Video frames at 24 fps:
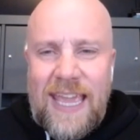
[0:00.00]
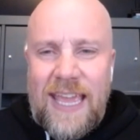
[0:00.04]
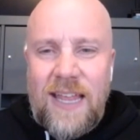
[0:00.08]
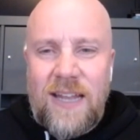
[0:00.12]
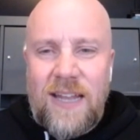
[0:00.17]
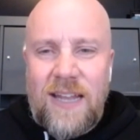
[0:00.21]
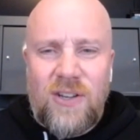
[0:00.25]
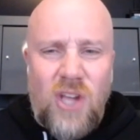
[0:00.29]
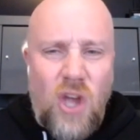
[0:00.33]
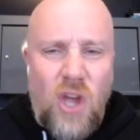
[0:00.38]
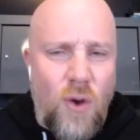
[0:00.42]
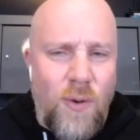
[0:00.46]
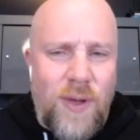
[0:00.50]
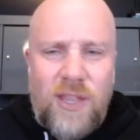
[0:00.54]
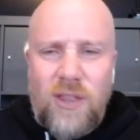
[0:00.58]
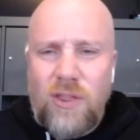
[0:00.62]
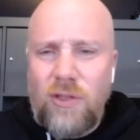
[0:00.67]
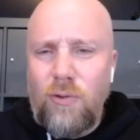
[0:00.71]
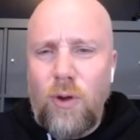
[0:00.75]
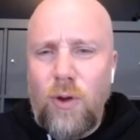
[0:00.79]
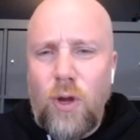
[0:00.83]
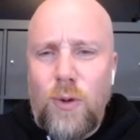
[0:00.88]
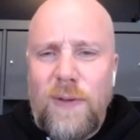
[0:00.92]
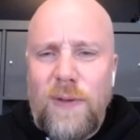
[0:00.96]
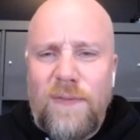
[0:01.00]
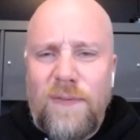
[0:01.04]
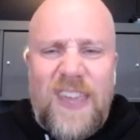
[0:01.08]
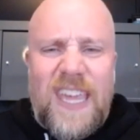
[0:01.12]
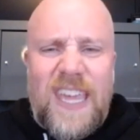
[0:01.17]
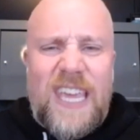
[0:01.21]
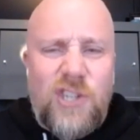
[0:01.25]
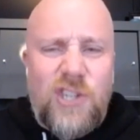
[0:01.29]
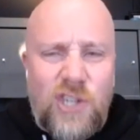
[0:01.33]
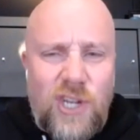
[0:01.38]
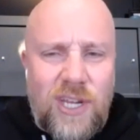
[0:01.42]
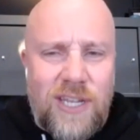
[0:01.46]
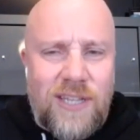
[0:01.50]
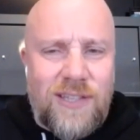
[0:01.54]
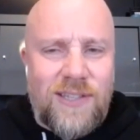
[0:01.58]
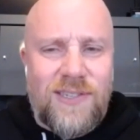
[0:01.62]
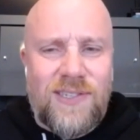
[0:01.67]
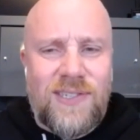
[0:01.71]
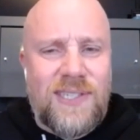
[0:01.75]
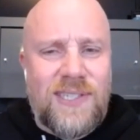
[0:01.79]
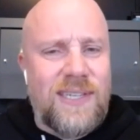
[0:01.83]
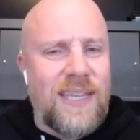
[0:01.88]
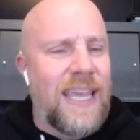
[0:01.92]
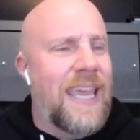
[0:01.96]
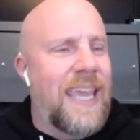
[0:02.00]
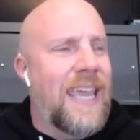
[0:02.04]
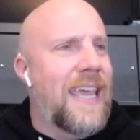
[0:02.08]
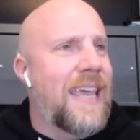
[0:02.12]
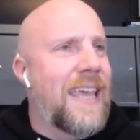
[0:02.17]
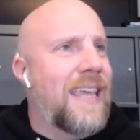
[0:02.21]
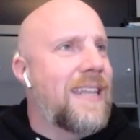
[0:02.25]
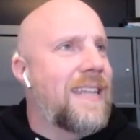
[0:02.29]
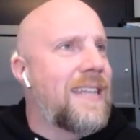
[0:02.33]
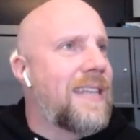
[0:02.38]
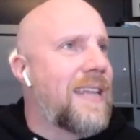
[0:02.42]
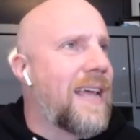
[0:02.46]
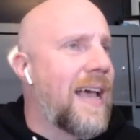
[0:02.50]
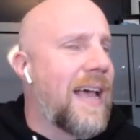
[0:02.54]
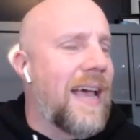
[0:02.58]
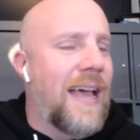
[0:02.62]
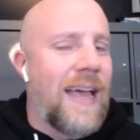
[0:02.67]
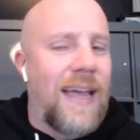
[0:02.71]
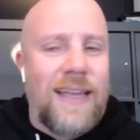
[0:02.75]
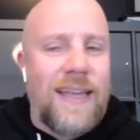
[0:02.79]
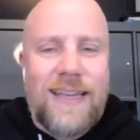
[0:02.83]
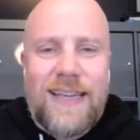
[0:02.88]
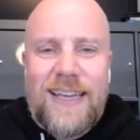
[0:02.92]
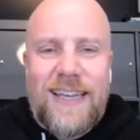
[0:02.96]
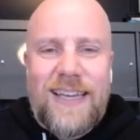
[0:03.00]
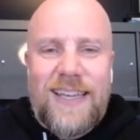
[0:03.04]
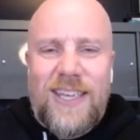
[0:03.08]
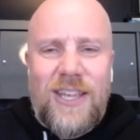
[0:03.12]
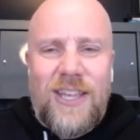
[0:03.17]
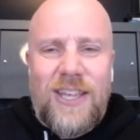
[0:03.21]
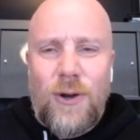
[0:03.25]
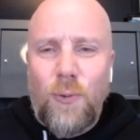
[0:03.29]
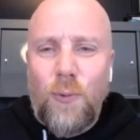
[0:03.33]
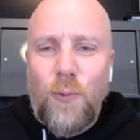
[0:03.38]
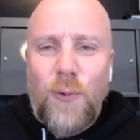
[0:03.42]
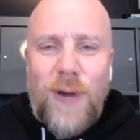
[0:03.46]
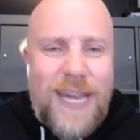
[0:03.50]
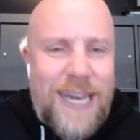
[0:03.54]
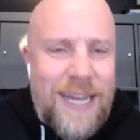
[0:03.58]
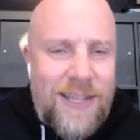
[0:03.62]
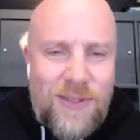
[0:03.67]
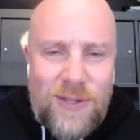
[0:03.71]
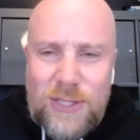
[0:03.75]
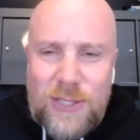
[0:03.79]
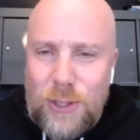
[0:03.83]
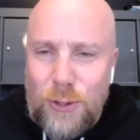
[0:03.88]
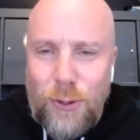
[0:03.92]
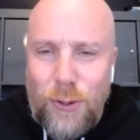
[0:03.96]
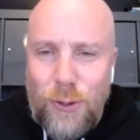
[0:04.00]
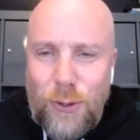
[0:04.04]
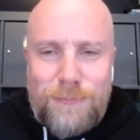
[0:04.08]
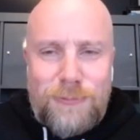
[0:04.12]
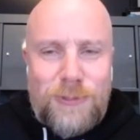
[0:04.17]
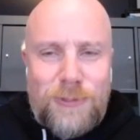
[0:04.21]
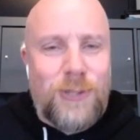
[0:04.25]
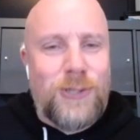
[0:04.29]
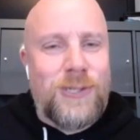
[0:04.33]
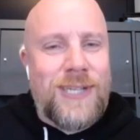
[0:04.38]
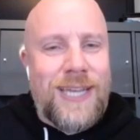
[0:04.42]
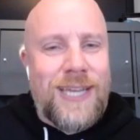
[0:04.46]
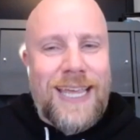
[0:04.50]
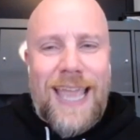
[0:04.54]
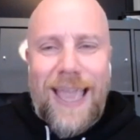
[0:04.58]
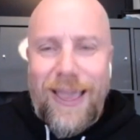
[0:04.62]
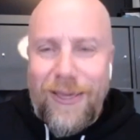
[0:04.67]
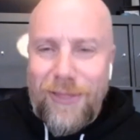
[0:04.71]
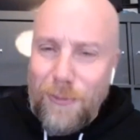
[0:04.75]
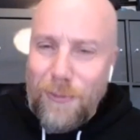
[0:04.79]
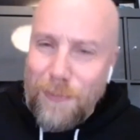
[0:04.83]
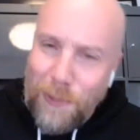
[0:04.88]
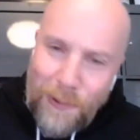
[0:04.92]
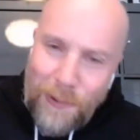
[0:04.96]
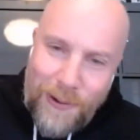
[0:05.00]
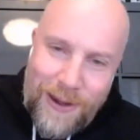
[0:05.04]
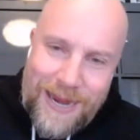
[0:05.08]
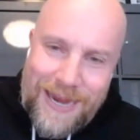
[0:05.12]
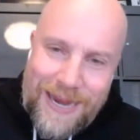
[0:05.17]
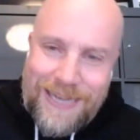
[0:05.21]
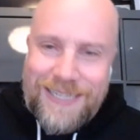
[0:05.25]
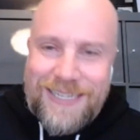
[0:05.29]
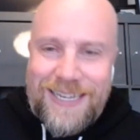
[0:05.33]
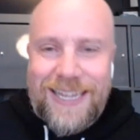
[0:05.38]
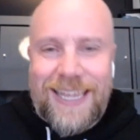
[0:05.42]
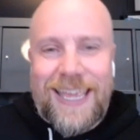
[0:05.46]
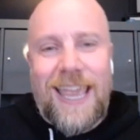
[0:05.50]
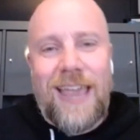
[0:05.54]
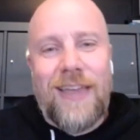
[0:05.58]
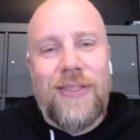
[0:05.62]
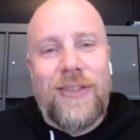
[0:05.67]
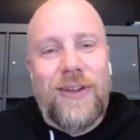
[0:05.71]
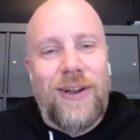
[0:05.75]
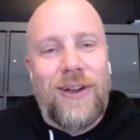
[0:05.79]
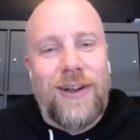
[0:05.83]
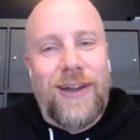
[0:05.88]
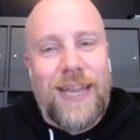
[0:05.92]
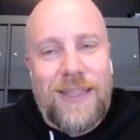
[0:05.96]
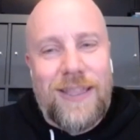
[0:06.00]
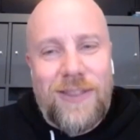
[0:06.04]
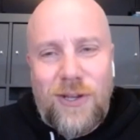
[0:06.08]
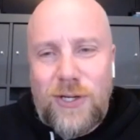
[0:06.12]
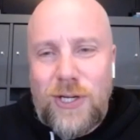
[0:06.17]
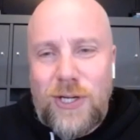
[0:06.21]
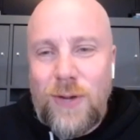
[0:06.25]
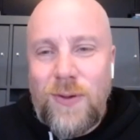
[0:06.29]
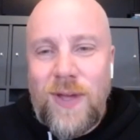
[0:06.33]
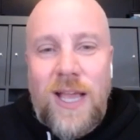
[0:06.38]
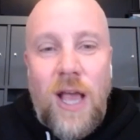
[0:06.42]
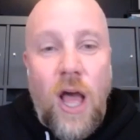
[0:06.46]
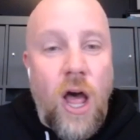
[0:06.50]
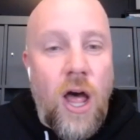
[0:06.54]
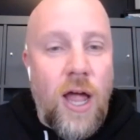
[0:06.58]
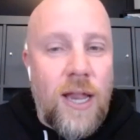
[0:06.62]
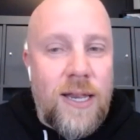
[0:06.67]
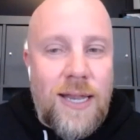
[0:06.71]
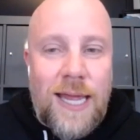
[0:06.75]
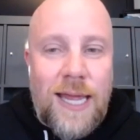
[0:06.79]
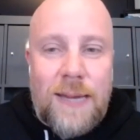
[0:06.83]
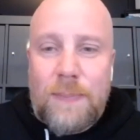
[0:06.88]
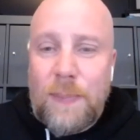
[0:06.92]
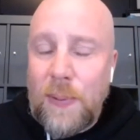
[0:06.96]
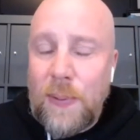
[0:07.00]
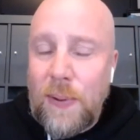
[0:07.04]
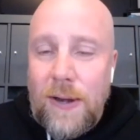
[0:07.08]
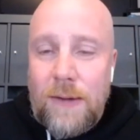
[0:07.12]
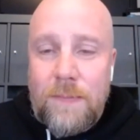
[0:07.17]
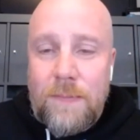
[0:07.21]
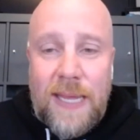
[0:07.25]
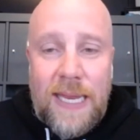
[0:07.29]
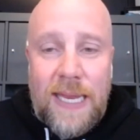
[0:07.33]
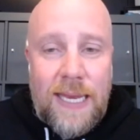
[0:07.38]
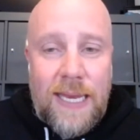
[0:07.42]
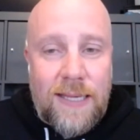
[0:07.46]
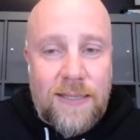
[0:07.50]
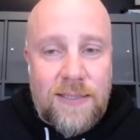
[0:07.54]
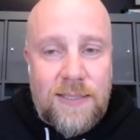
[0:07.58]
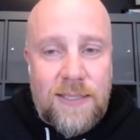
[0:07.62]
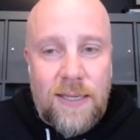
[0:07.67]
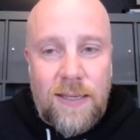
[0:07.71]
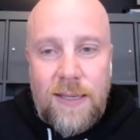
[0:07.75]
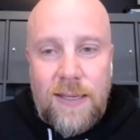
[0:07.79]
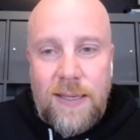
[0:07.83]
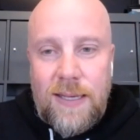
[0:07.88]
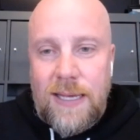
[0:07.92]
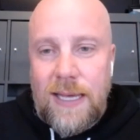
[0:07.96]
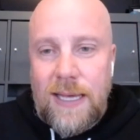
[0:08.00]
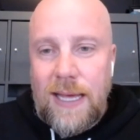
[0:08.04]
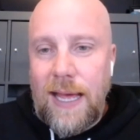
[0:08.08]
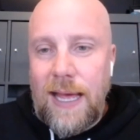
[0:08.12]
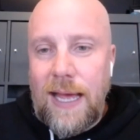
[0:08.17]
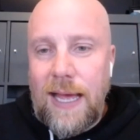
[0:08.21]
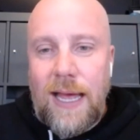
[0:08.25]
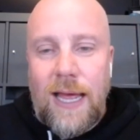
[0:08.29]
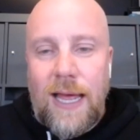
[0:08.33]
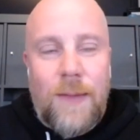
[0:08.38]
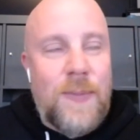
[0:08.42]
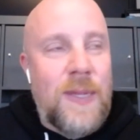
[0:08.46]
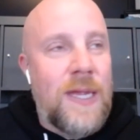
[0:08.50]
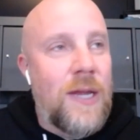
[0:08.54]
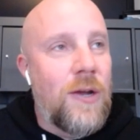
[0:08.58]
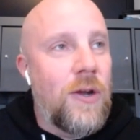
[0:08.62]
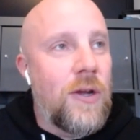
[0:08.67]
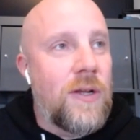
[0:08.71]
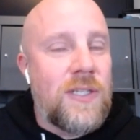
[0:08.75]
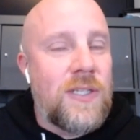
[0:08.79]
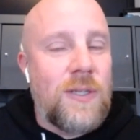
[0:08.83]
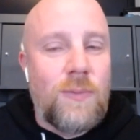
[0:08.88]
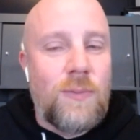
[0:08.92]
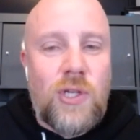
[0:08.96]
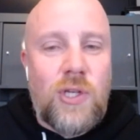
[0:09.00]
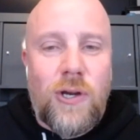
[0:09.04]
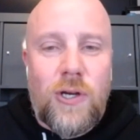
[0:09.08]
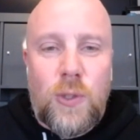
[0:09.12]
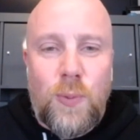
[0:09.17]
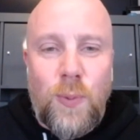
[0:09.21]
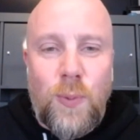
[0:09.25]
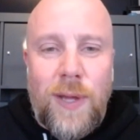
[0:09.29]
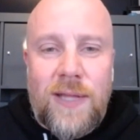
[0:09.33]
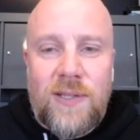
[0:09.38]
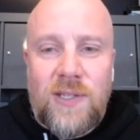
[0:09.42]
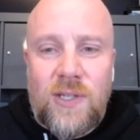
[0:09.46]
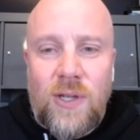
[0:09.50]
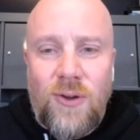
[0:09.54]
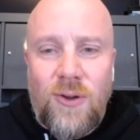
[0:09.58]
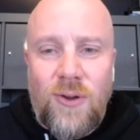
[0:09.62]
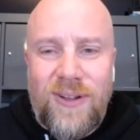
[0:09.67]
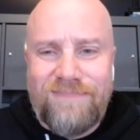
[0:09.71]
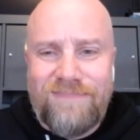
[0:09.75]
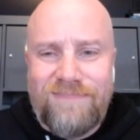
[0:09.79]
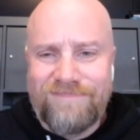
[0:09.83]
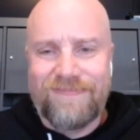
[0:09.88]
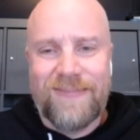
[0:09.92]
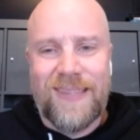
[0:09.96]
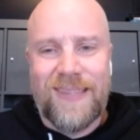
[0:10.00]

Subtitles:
and going through Ephesians and reading the scriptures together, praying together. They're doing online prayer meetings. I'm hearing some church plants going,